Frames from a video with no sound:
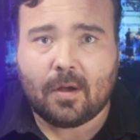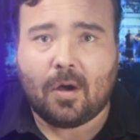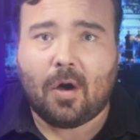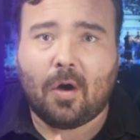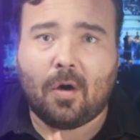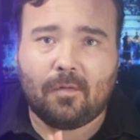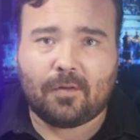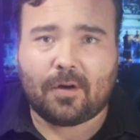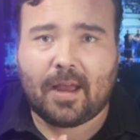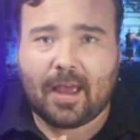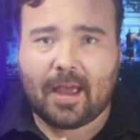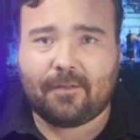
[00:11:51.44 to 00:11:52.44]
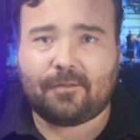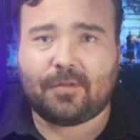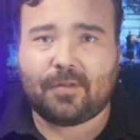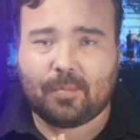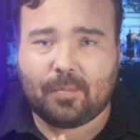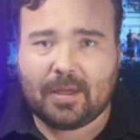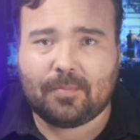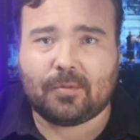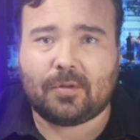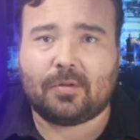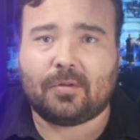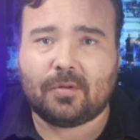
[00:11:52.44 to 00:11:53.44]
Over half the
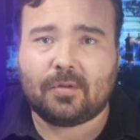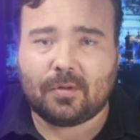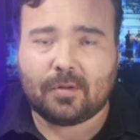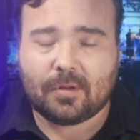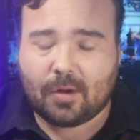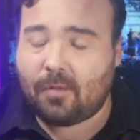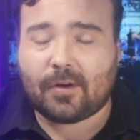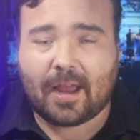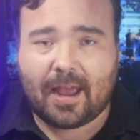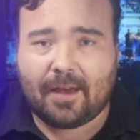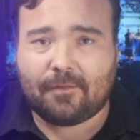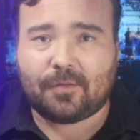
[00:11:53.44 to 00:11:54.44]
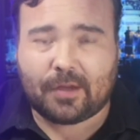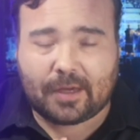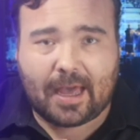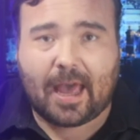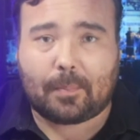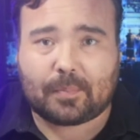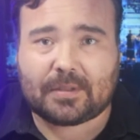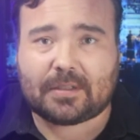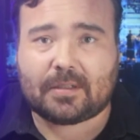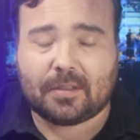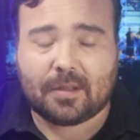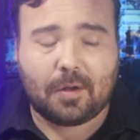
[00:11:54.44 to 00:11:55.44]
people, over half the
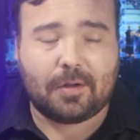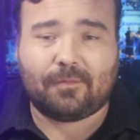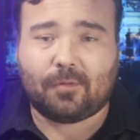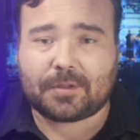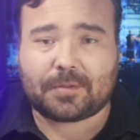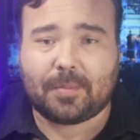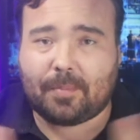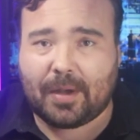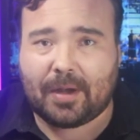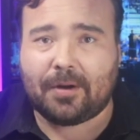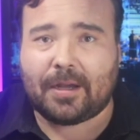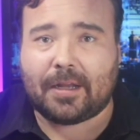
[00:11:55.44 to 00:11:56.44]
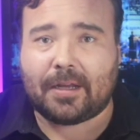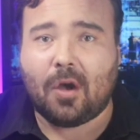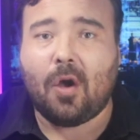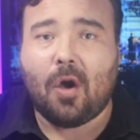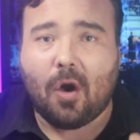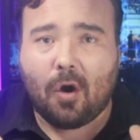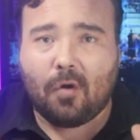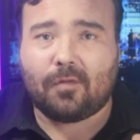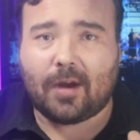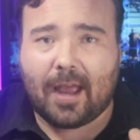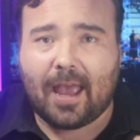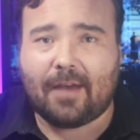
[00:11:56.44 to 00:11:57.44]
cops, law enforcement period,
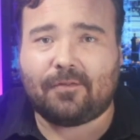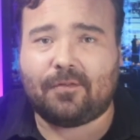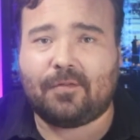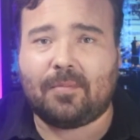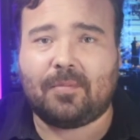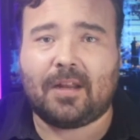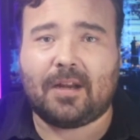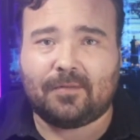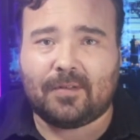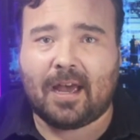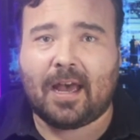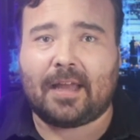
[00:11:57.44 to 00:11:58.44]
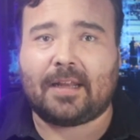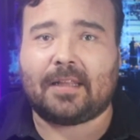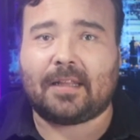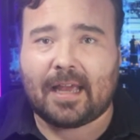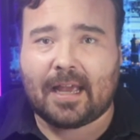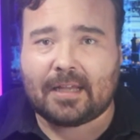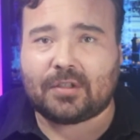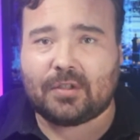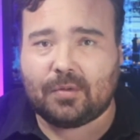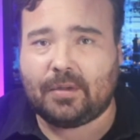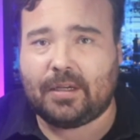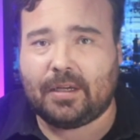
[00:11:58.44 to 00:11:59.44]
over half of them that have died in the last
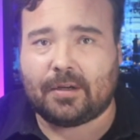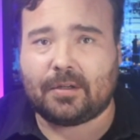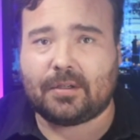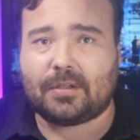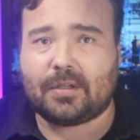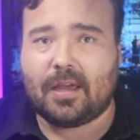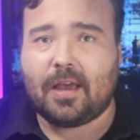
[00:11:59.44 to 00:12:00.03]
2 years